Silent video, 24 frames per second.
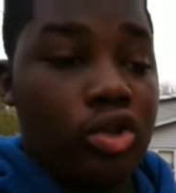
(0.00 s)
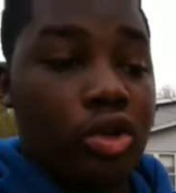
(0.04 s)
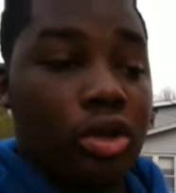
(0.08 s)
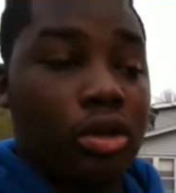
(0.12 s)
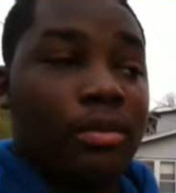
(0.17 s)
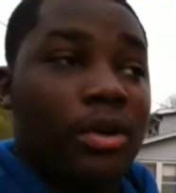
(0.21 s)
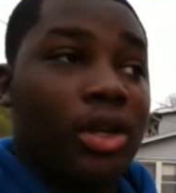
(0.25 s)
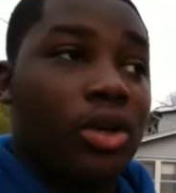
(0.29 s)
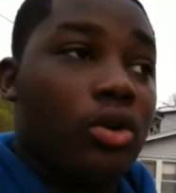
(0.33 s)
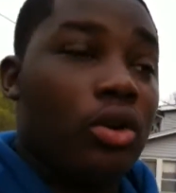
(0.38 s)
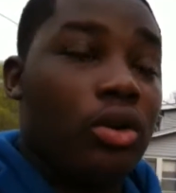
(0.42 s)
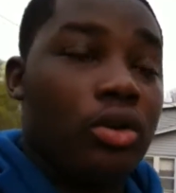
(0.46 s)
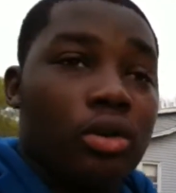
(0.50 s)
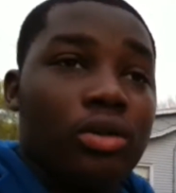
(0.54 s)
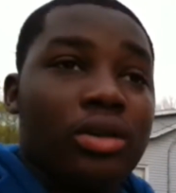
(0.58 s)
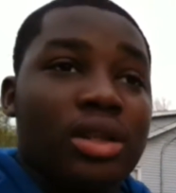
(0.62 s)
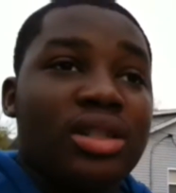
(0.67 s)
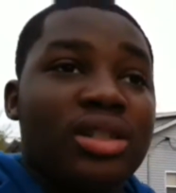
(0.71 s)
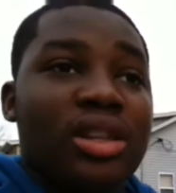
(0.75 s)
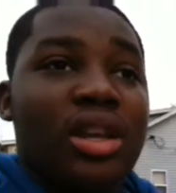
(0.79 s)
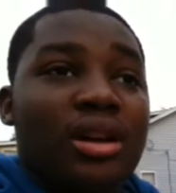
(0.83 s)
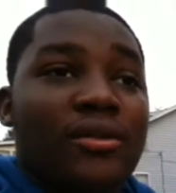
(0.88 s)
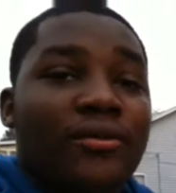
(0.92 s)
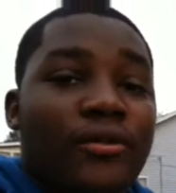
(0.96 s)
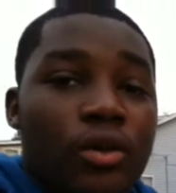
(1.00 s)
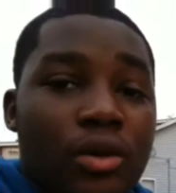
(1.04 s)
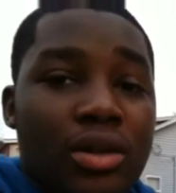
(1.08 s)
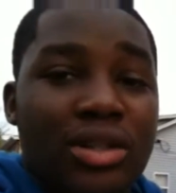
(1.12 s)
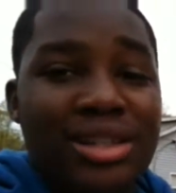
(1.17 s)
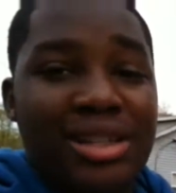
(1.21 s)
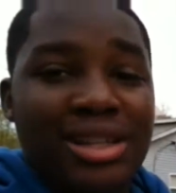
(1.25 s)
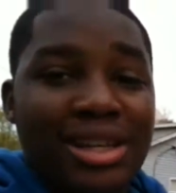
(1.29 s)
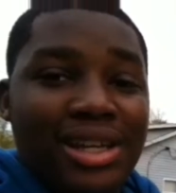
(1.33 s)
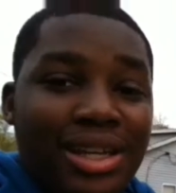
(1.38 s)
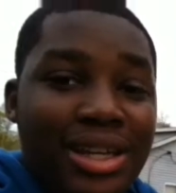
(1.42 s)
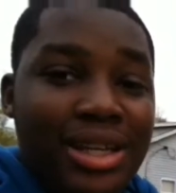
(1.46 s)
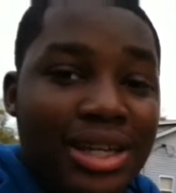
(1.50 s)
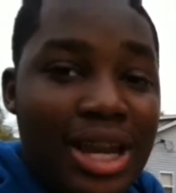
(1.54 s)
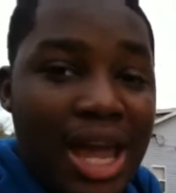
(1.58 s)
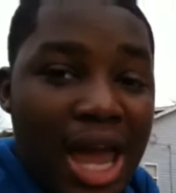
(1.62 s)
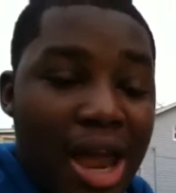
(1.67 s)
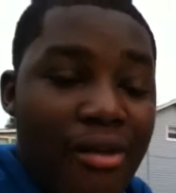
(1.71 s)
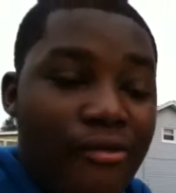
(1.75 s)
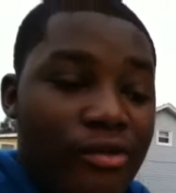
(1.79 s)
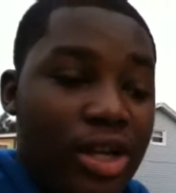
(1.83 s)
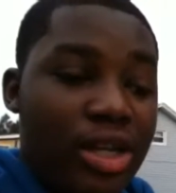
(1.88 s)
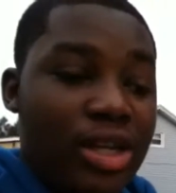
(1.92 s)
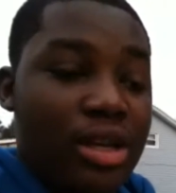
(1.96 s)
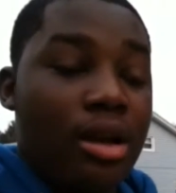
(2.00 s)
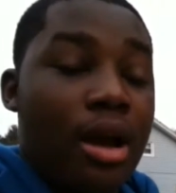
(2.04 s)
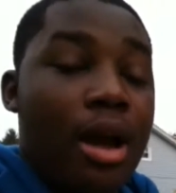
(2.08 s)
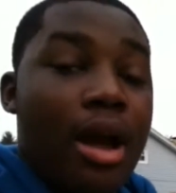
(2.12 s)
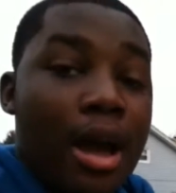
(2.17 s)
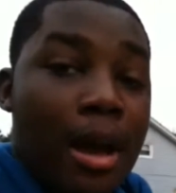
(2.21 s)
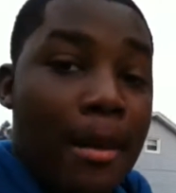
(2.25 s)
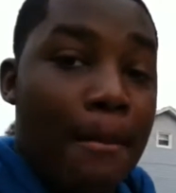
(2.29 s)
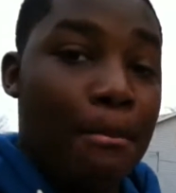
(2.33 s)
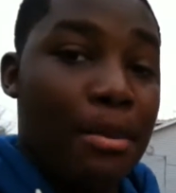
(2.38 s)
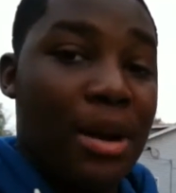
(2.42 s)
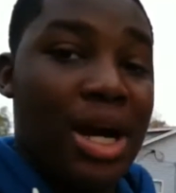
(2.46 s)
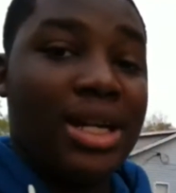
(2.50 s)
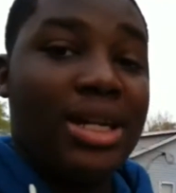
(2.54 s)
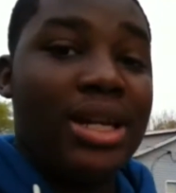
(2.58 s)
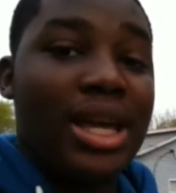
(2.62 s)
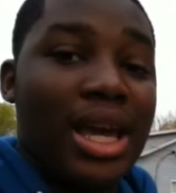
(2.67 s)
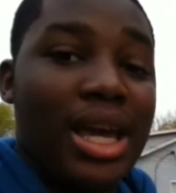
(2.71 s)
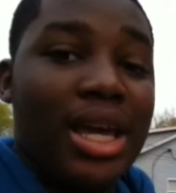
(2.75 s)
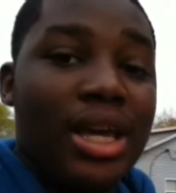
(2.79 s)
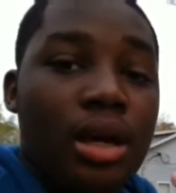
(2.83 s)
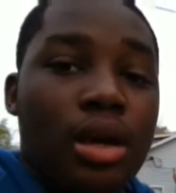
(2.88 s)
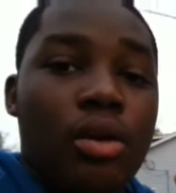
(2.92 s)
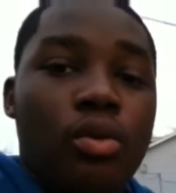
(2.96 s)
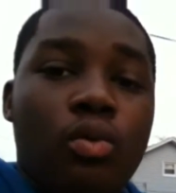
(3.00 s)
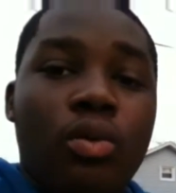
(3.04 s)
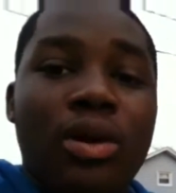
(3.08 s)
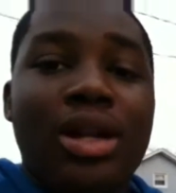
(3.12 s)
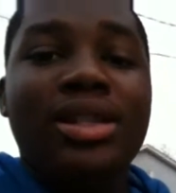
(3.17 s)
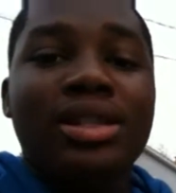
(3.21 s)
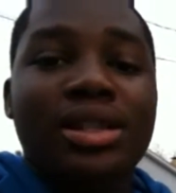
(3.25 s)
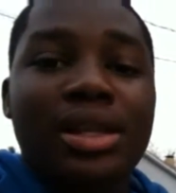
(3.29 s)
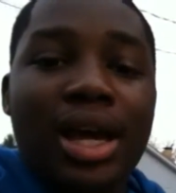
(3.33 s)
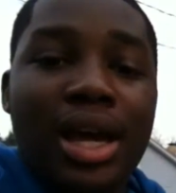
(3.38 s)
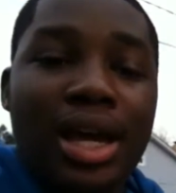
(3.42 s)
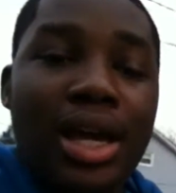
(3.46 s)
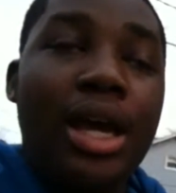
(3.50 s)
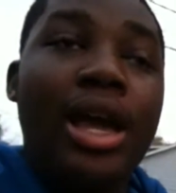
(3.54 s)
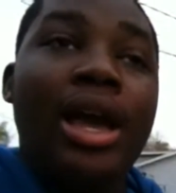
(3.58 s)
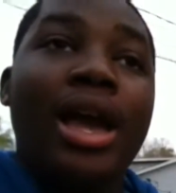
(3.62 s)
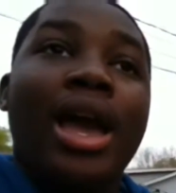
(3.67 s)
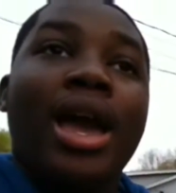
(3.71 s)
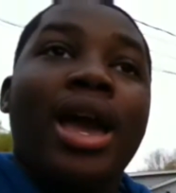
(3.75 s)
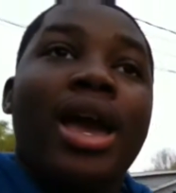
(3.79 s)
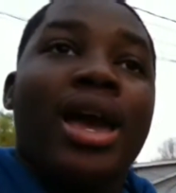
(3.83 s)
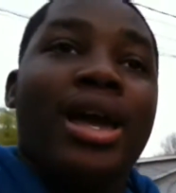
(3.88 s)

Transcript: It's going to be going on This Is Dion 14 every Monday, Wednesday,